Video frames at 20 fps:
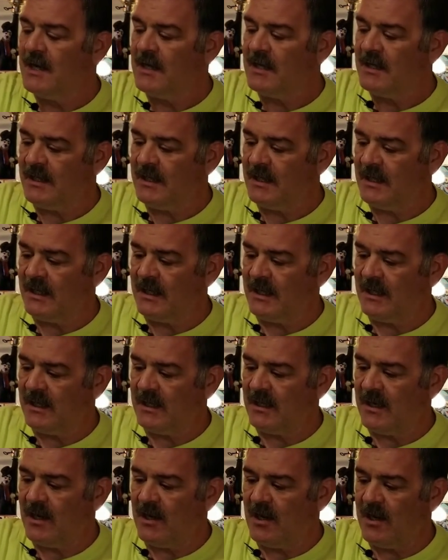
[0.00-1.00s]
The
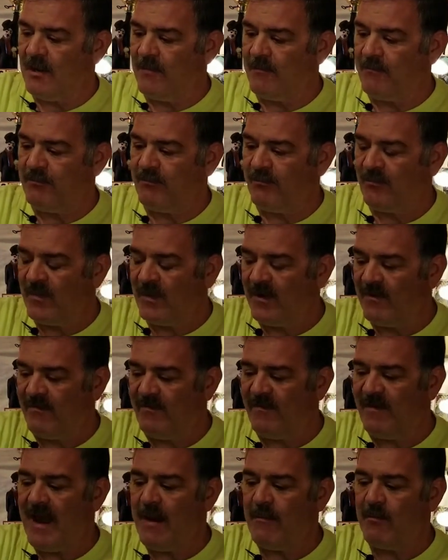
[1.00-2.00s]

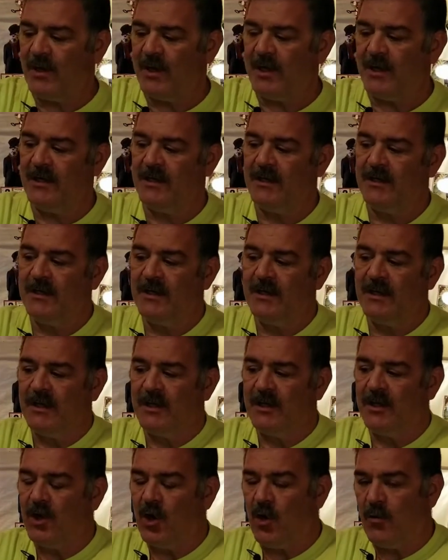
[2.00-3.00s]
fabric,
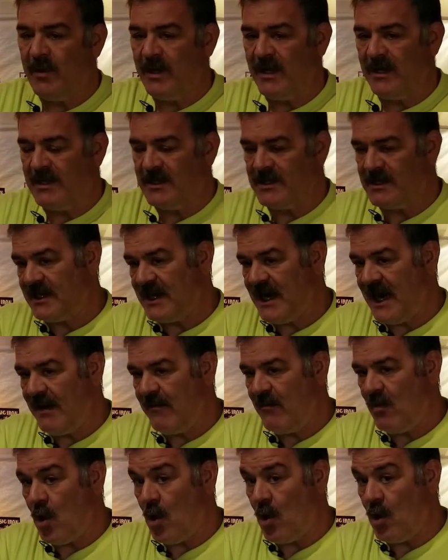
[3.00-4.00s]
being the same
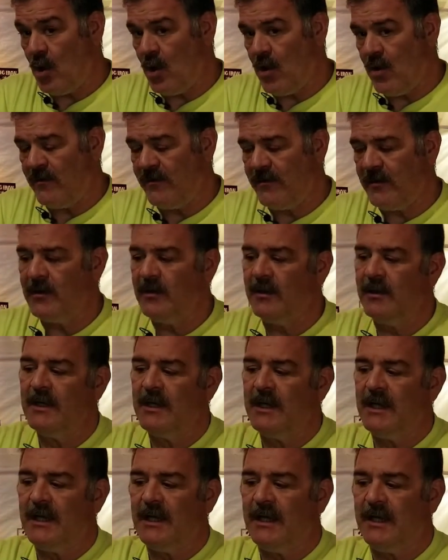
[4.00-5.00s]
all over,
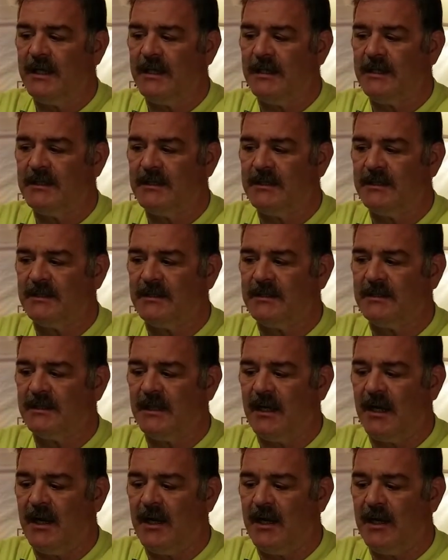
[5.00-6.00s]
is
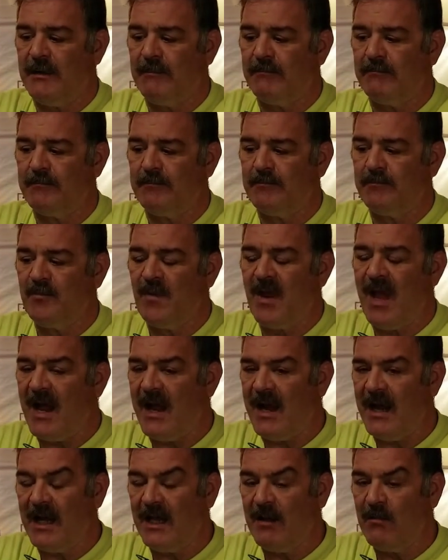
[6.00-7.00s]
not
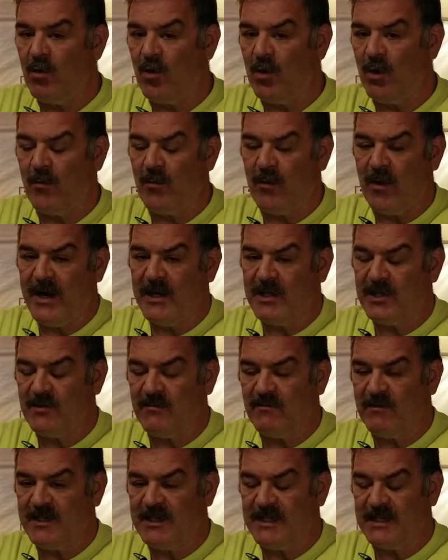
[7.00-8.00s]
any more abrasion
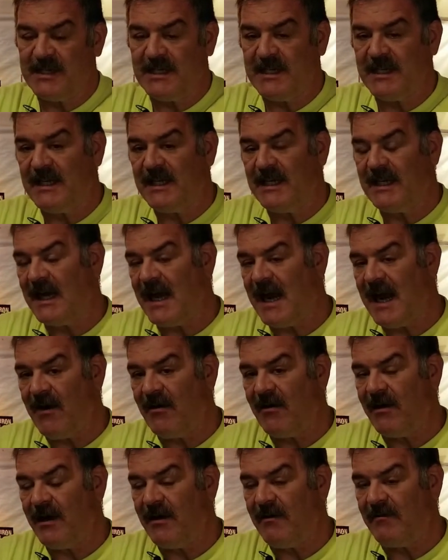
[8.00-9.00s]
resistant in the
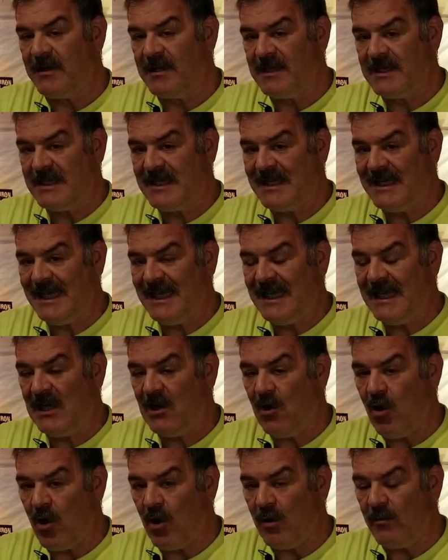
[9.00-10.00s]
area of the CE
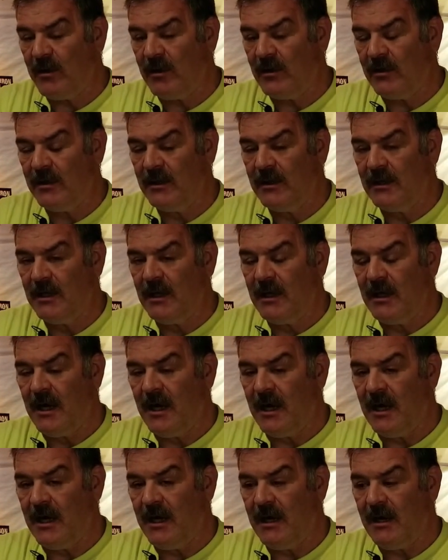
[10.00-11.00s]
armor.
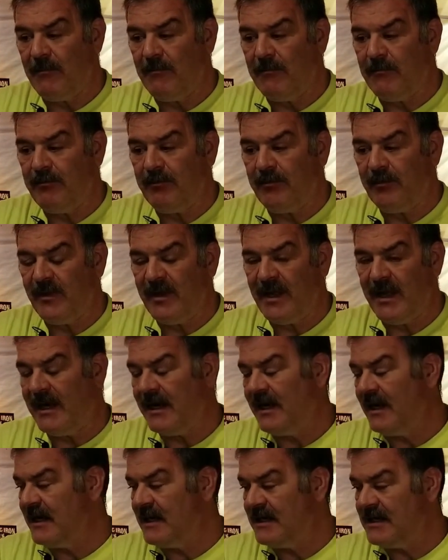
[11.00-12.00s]
than
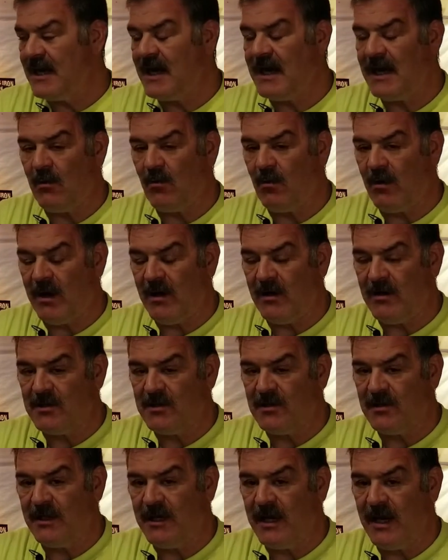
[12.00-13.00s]
it is anywhere else
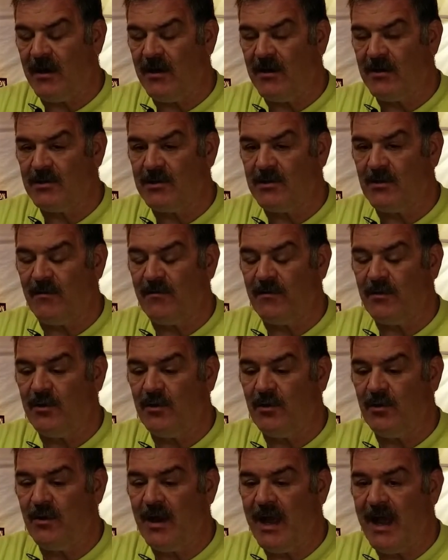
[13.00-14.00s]
on there. So if you
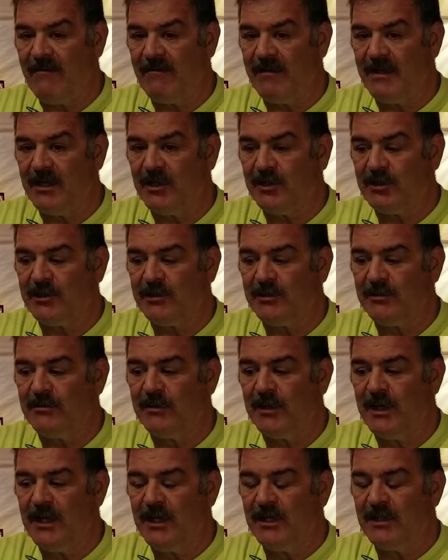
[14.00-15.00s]
do have an issue,
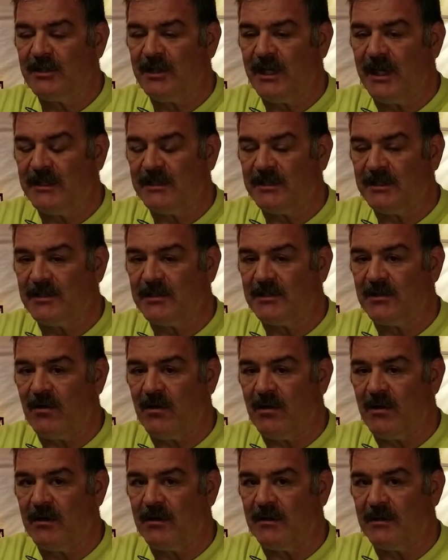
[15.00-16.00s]
chances
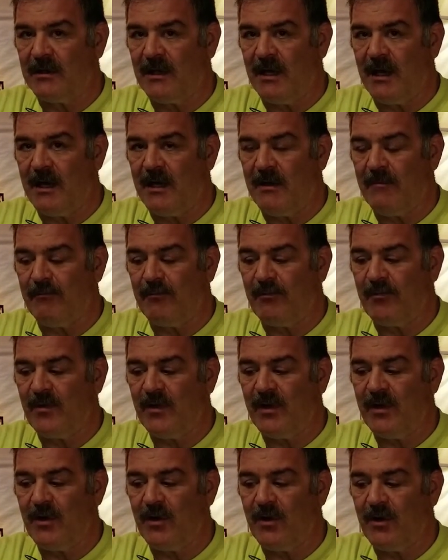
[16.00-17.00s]
are,
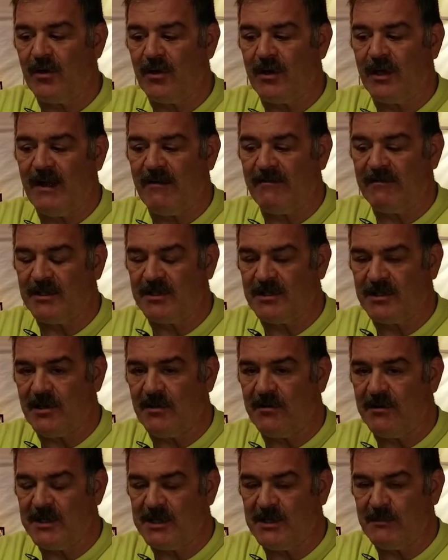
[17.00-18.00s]
you're going to have to sew
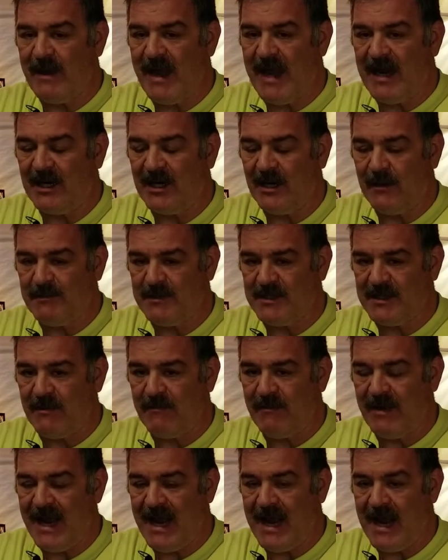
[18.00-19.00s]
this back up
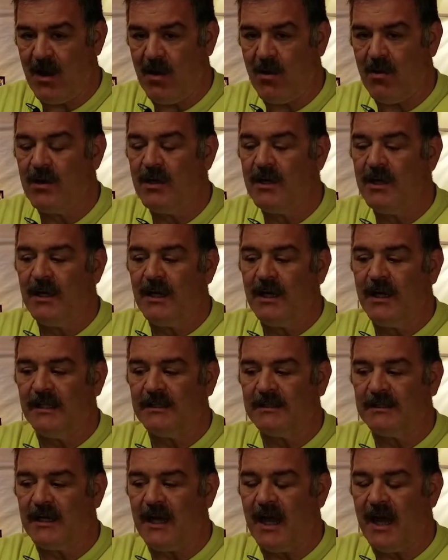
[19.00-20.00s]
somehow.
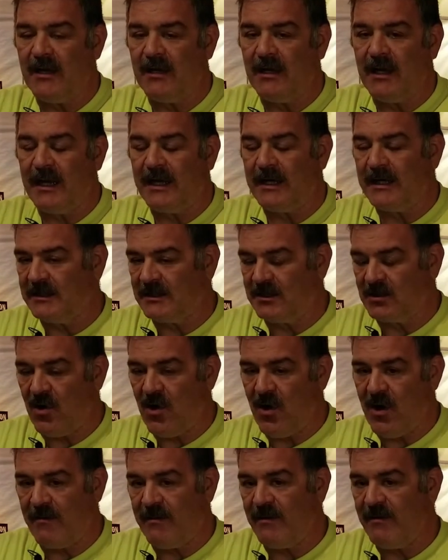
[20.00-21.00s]
It's not like it's
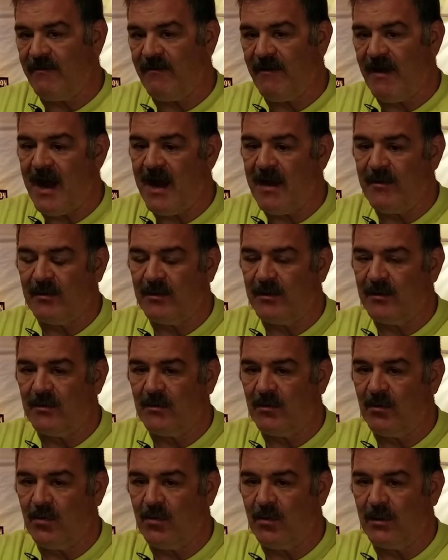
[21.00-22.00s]
carbon fiber
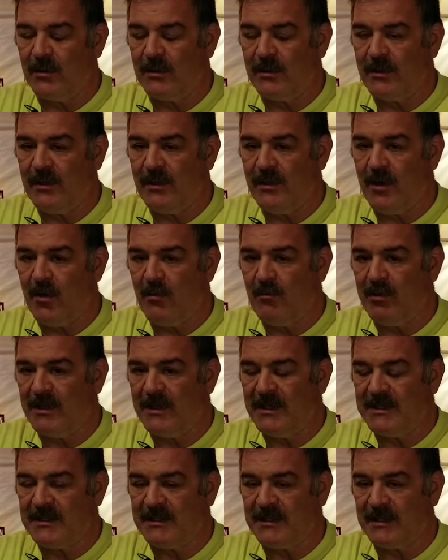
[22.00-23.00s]
or,
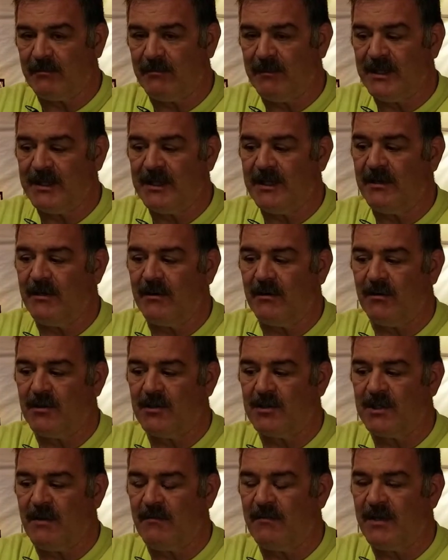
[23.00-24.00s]
ballistic material or
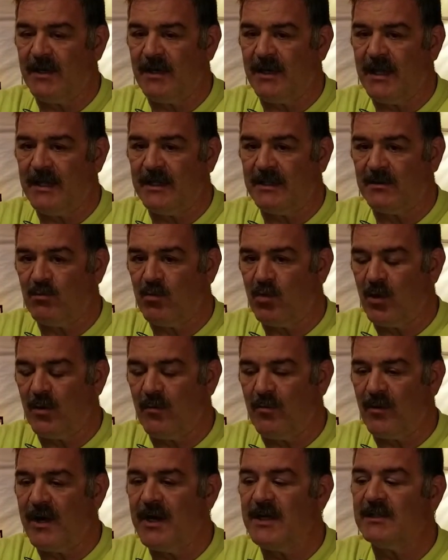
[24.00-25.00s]
something that is more
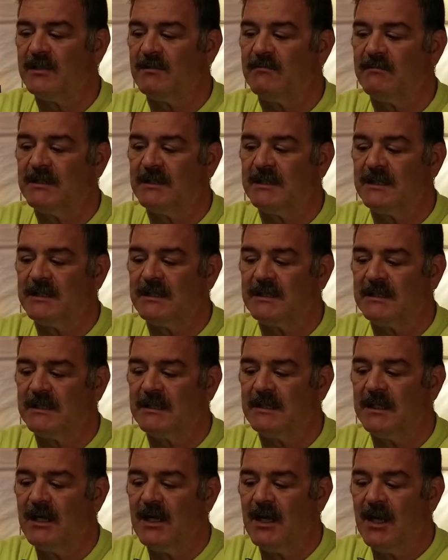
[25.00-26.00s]
abrasion
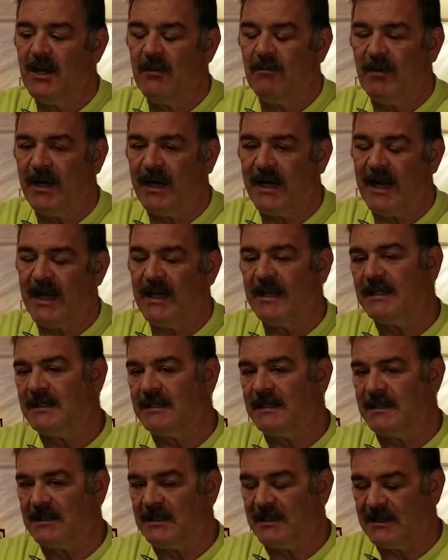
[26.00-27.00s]
resistant. But again, this
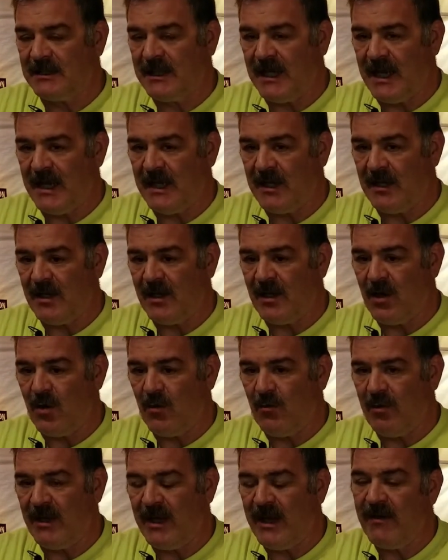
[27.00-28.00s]
is just a,
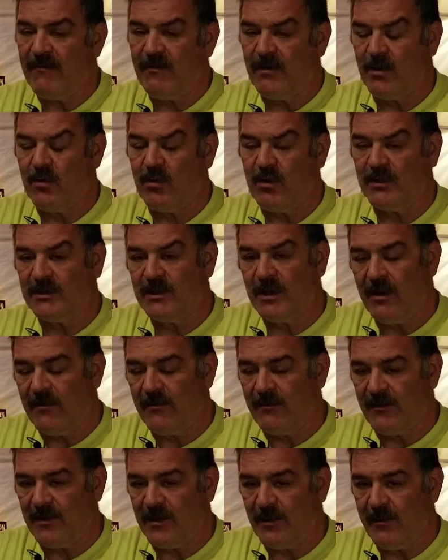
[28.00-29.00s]
plan for the worst, hope
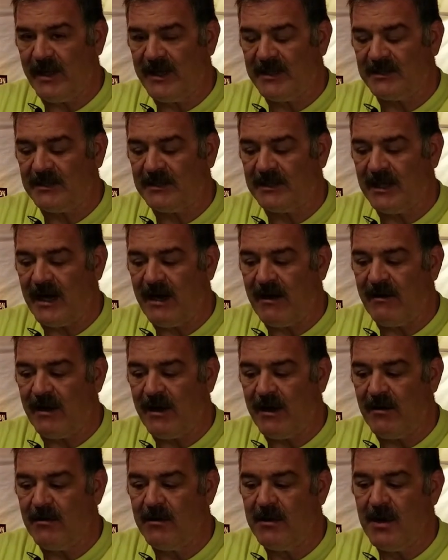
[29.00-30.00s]
for the best
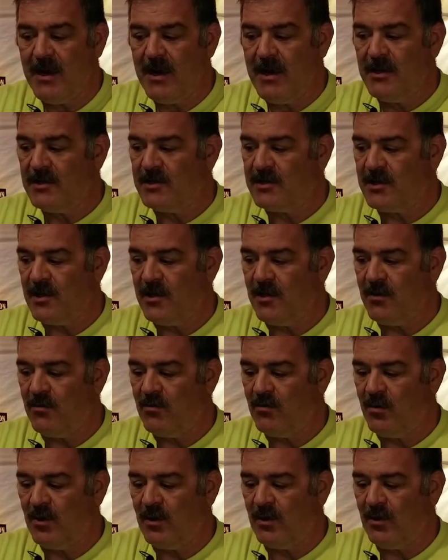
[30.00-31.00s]
scenario. So
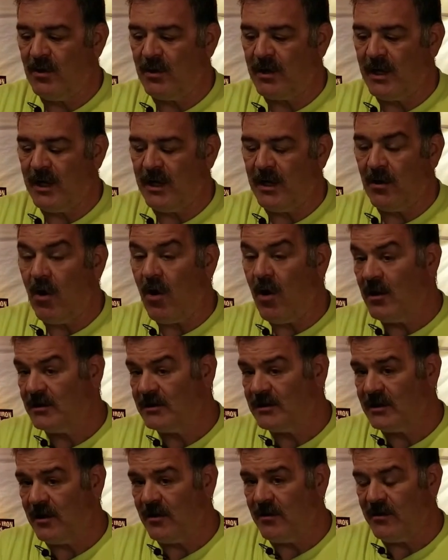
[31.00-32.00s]
we're looking
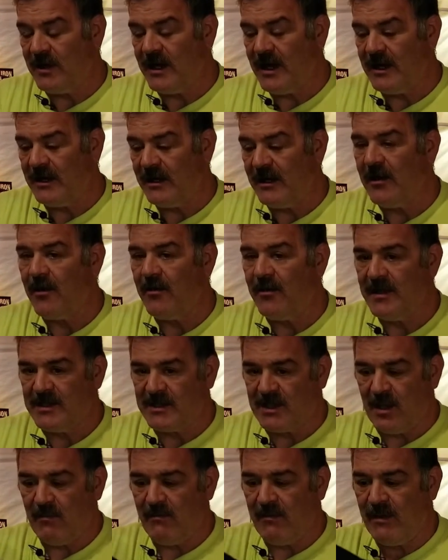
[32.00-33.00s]
also that, this
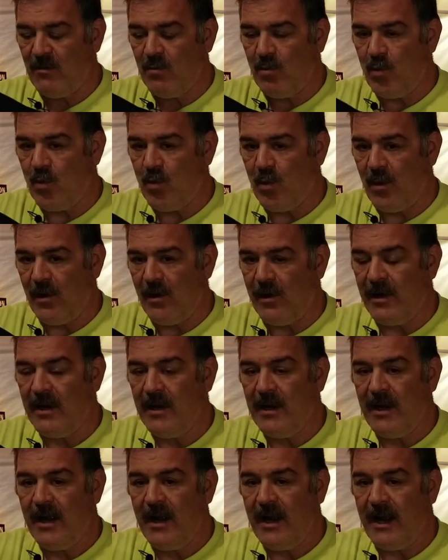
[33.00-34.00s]
can be worn
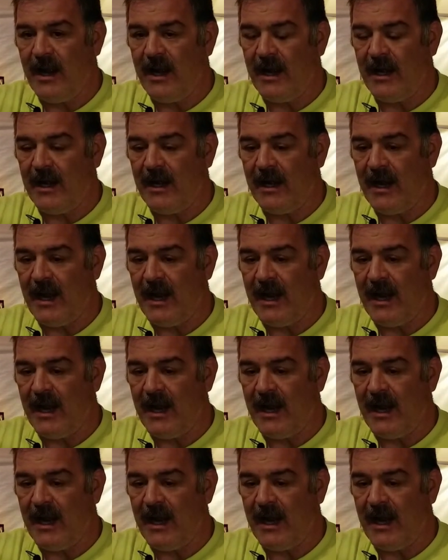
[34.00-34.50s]
in